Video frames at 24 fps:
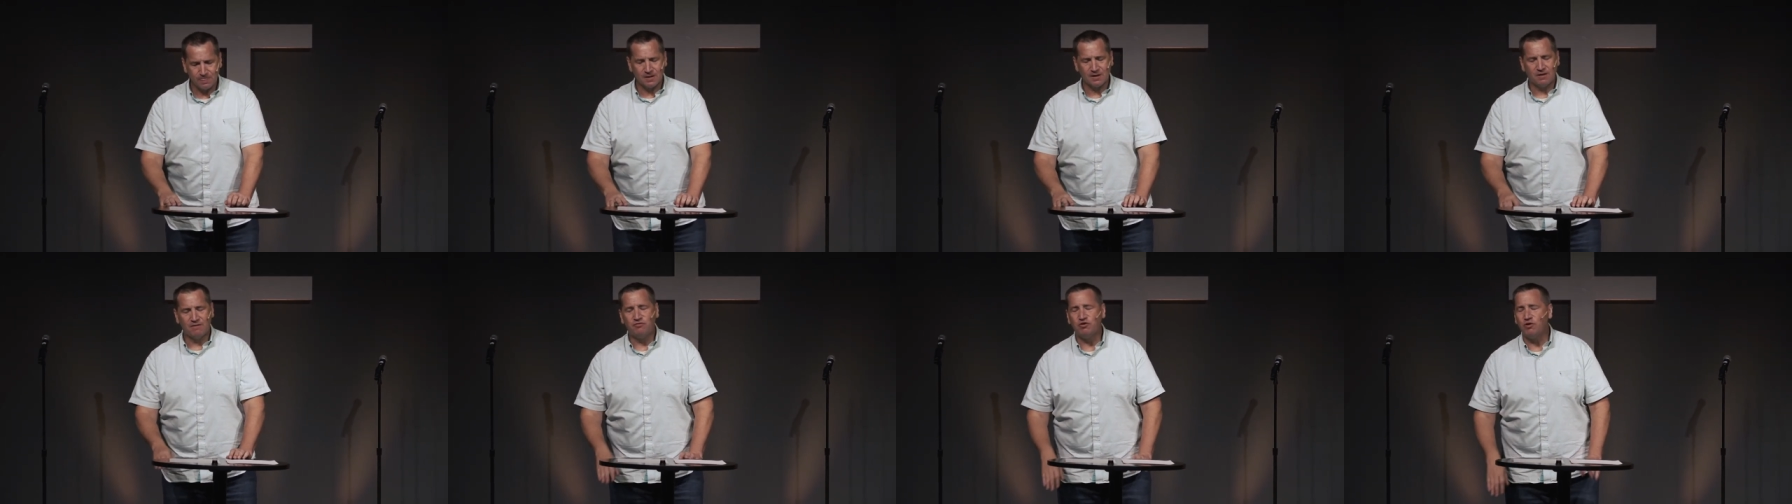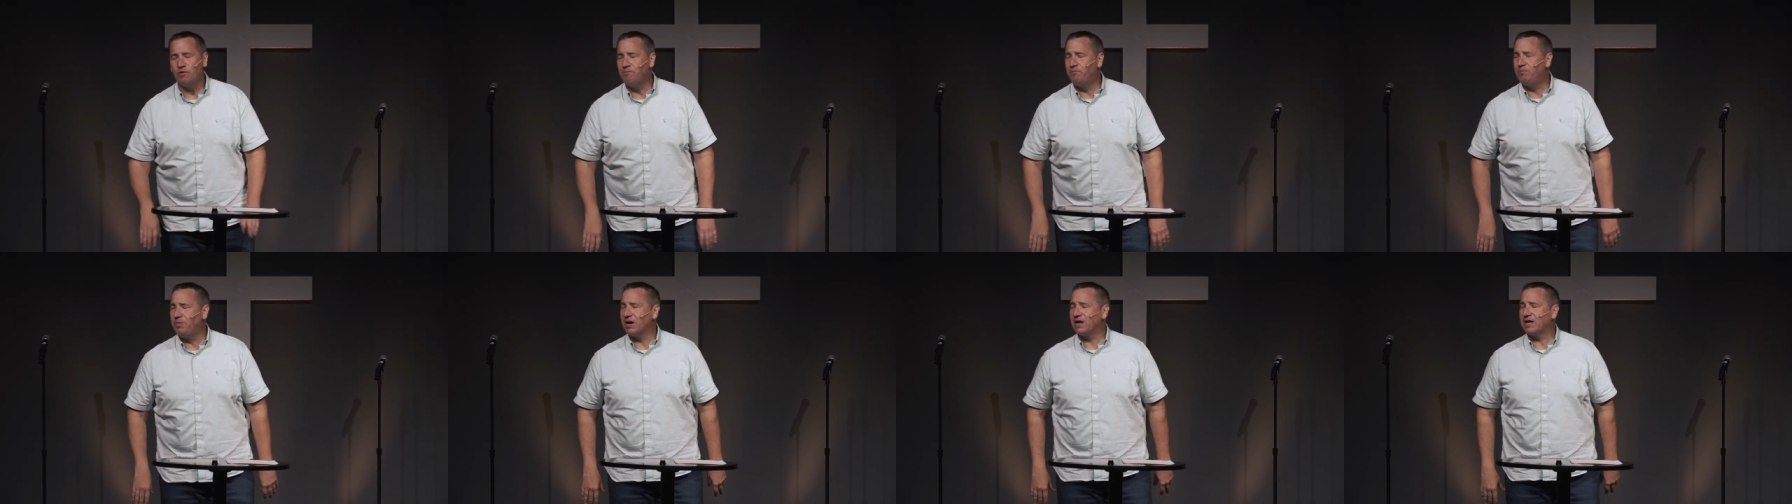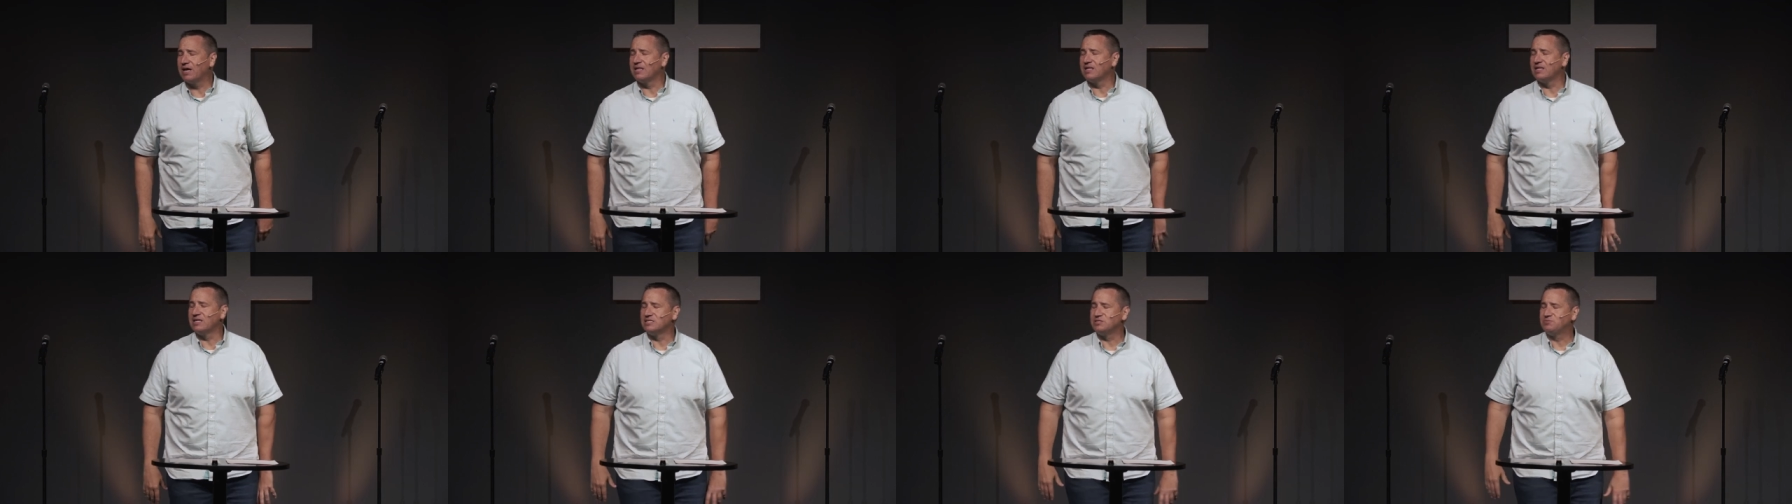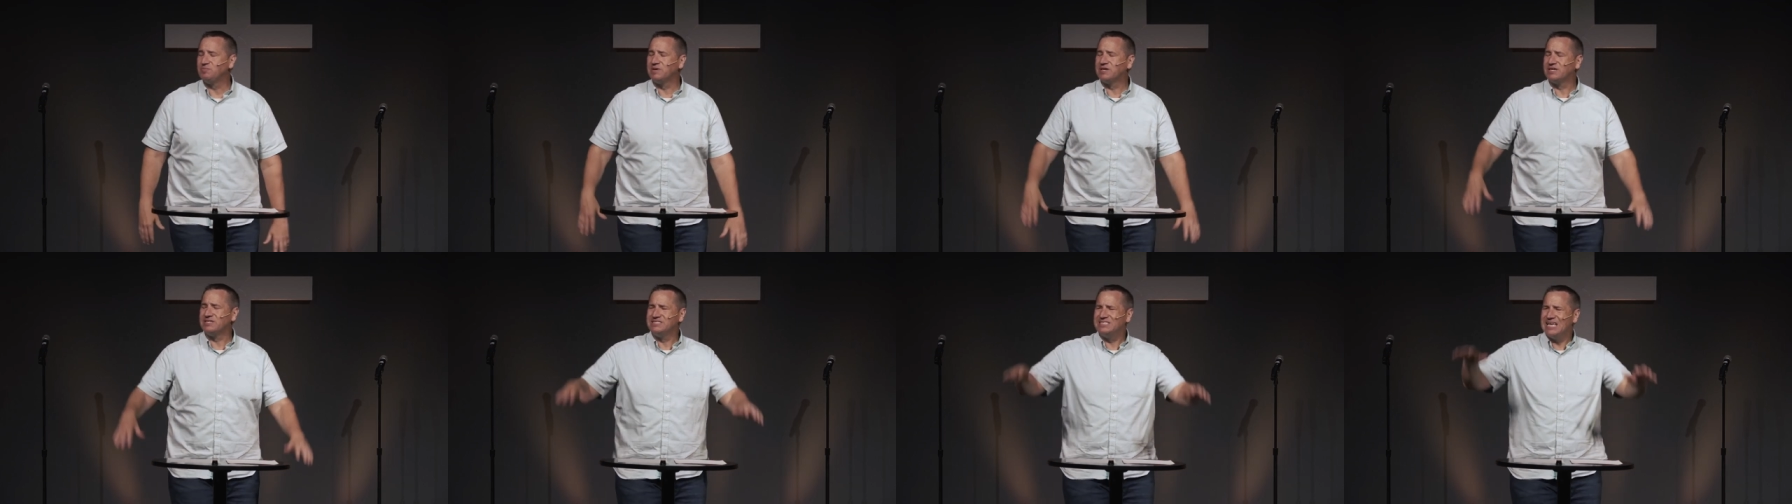of your bucket list
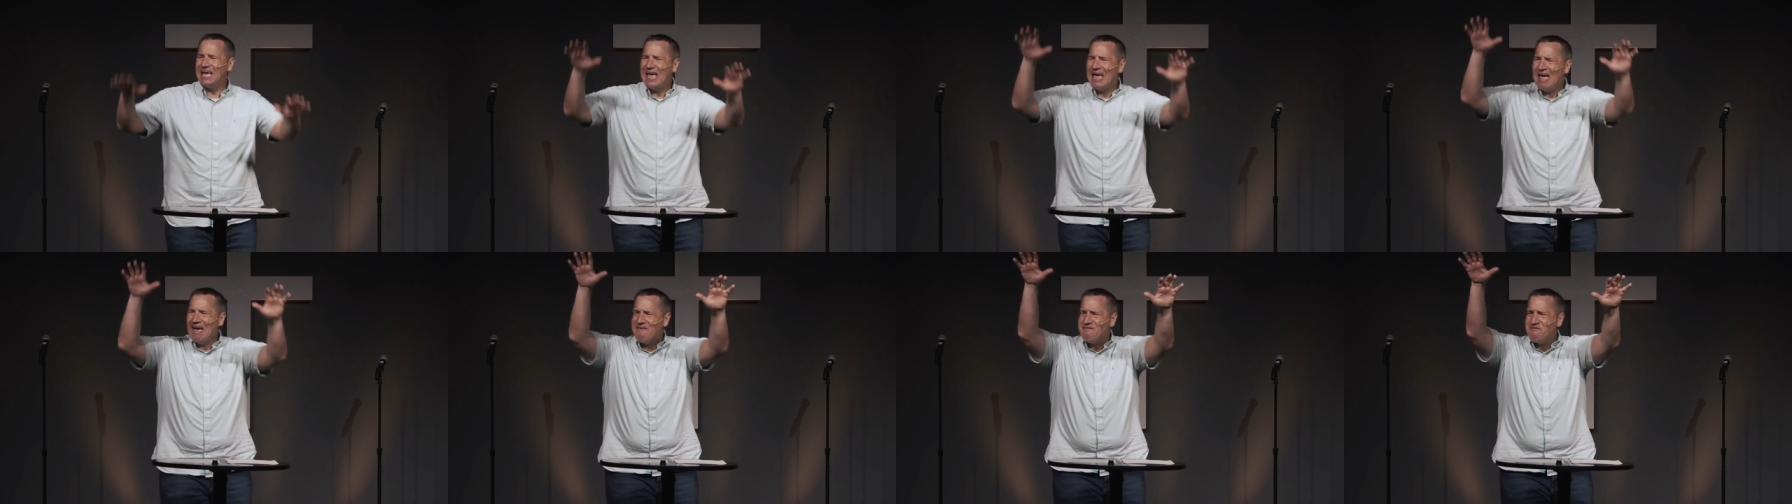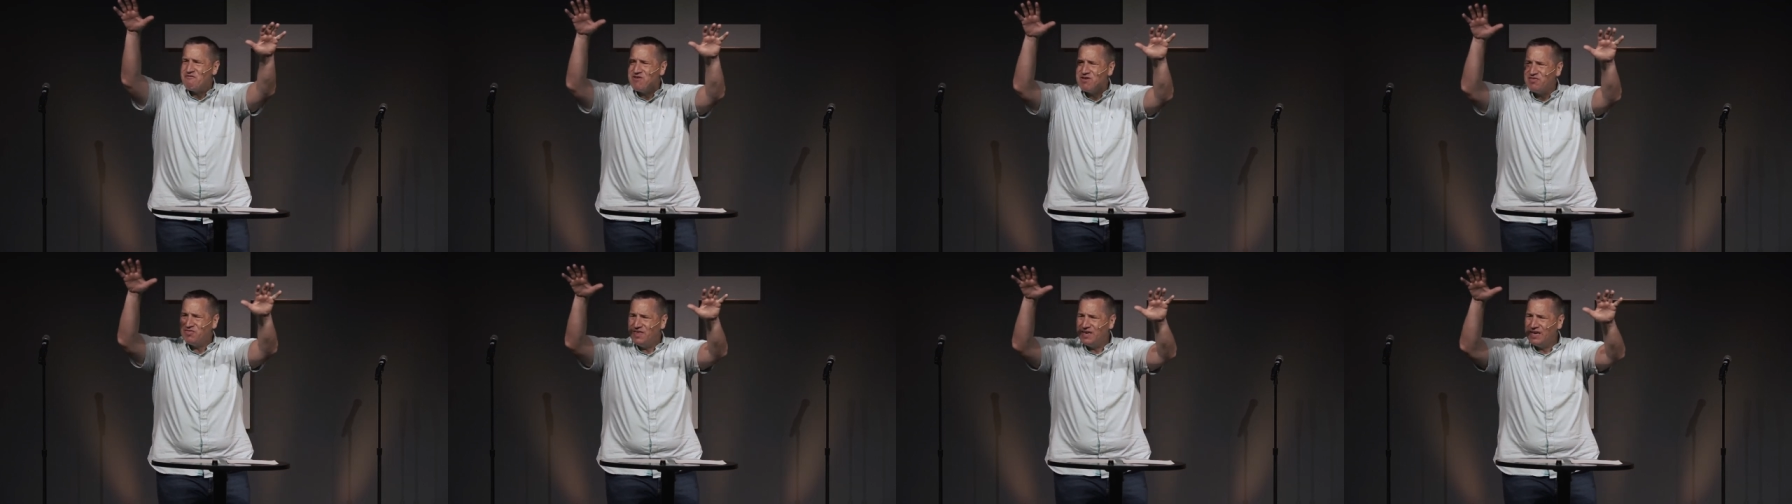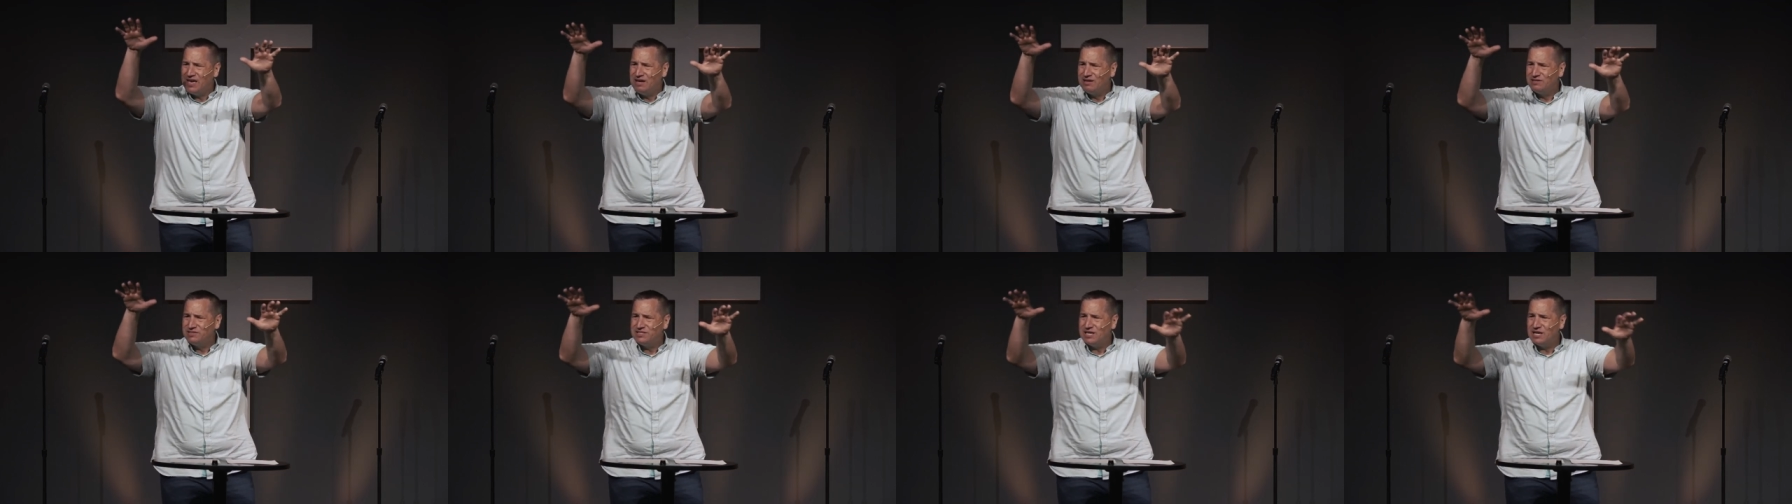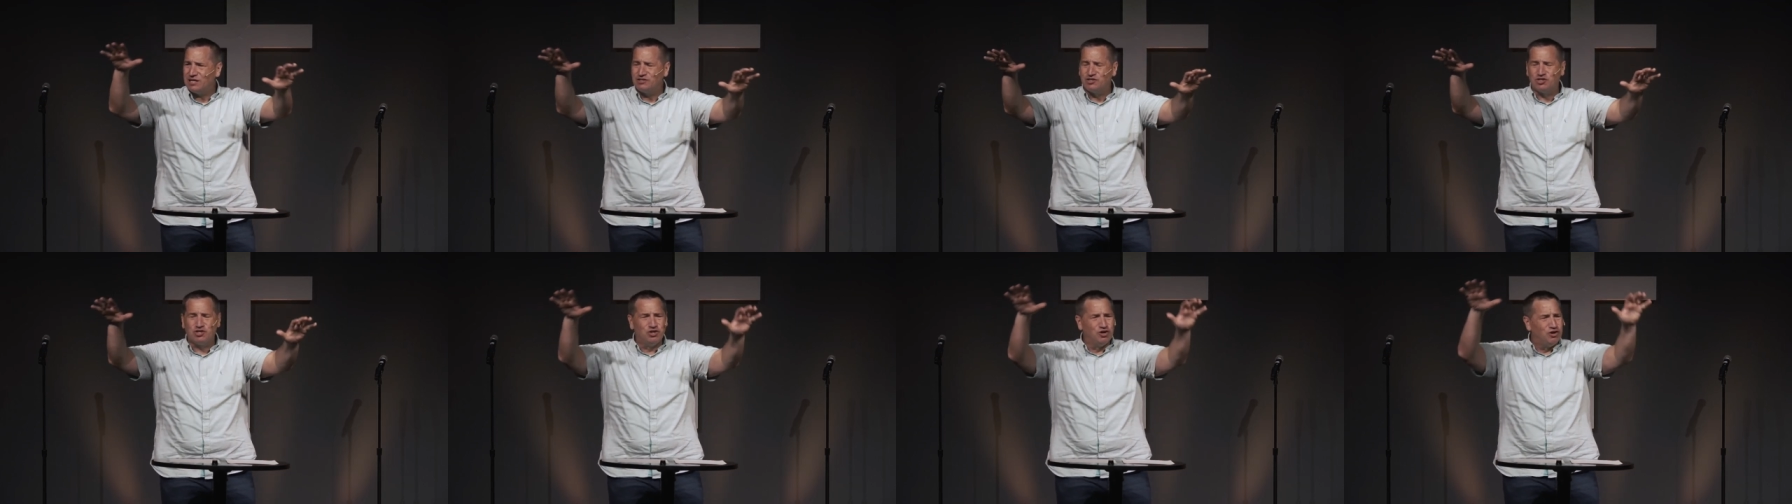because everything else
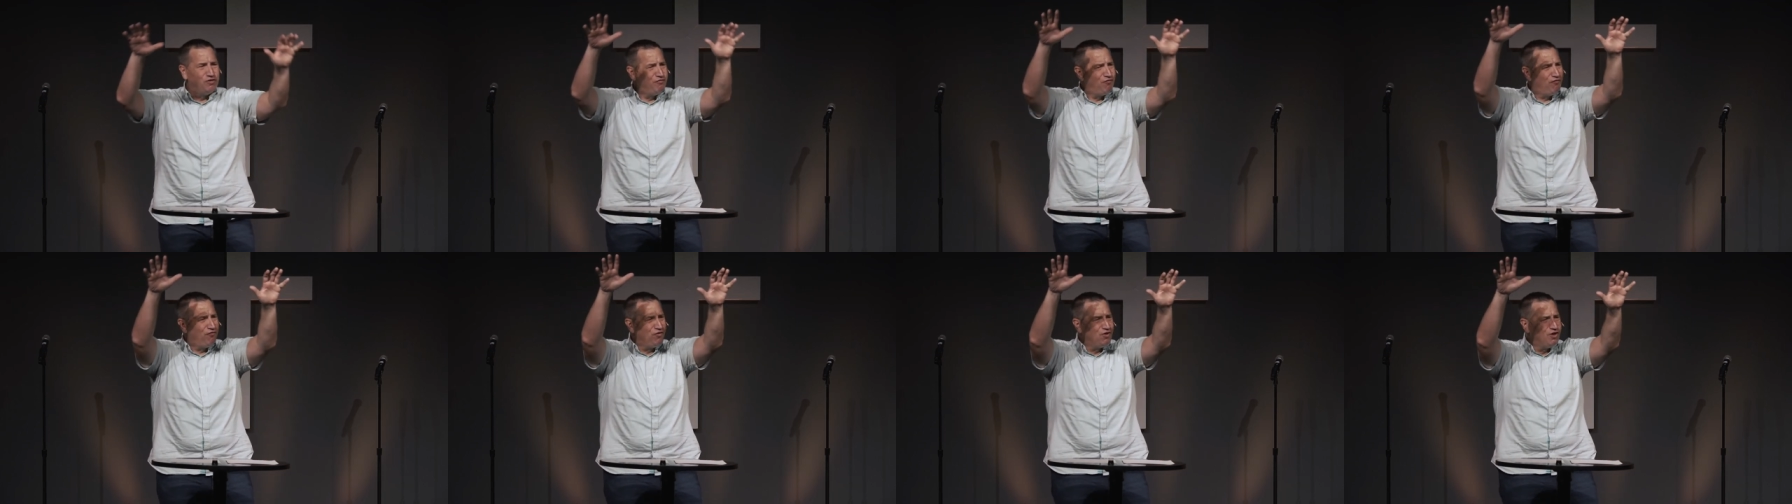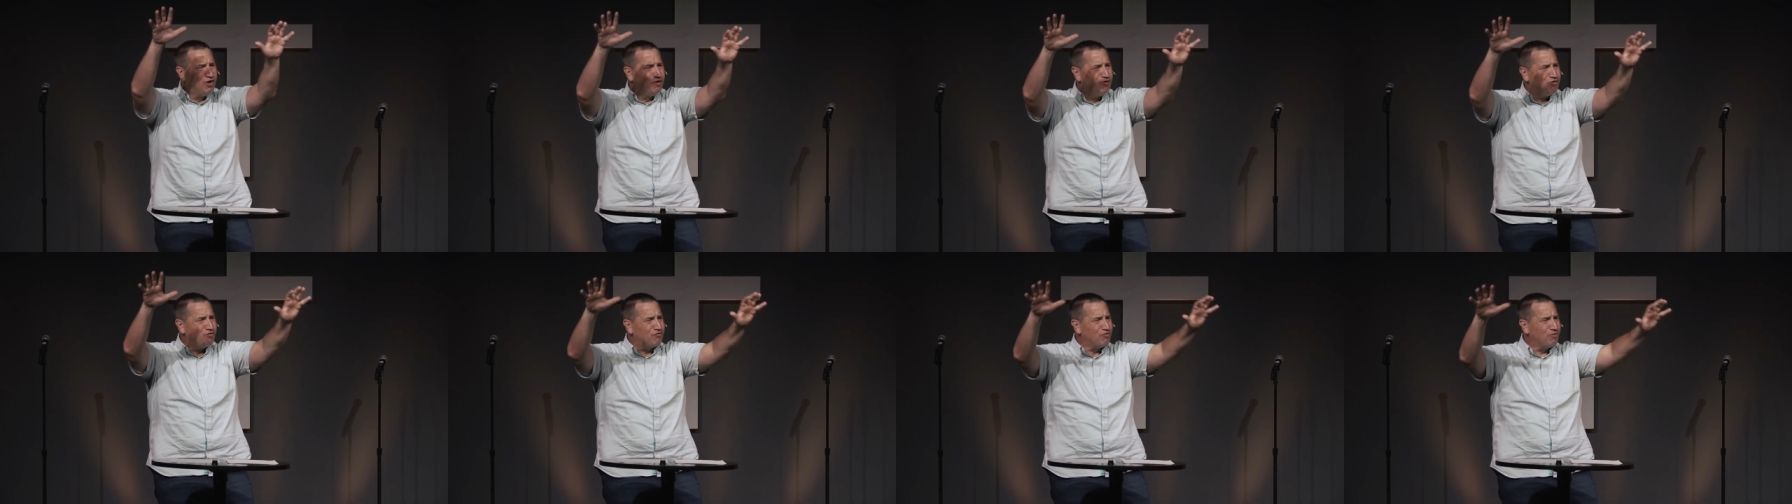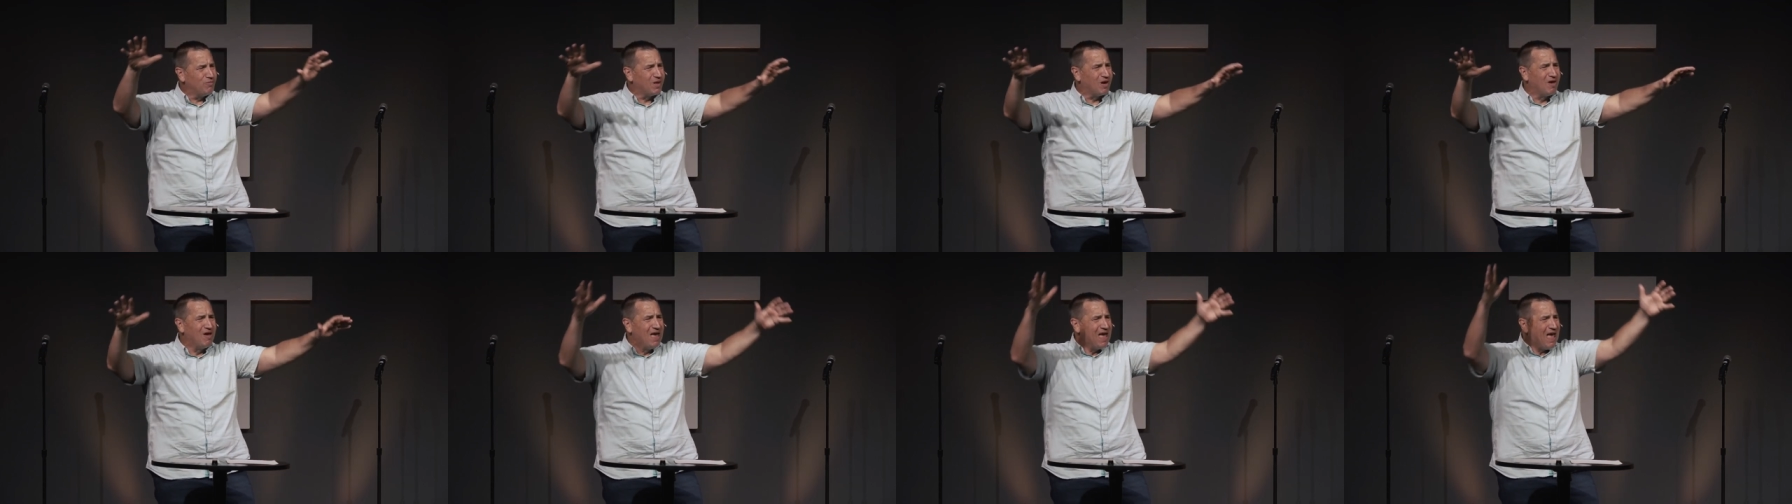that's good flows from there.